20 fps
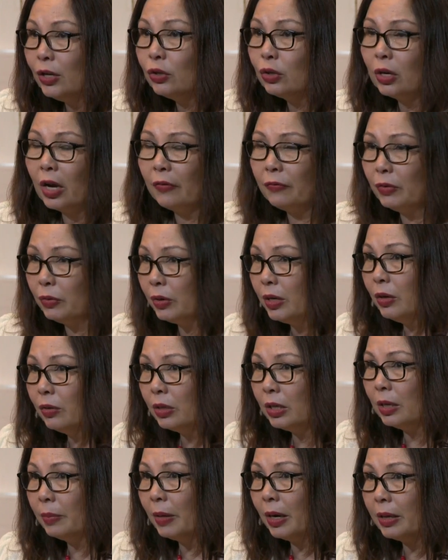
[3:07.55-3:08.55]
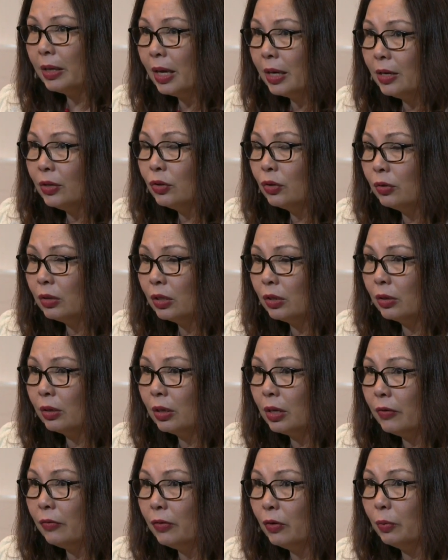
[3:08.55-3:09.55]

He should not feel guilty about that. He should certainly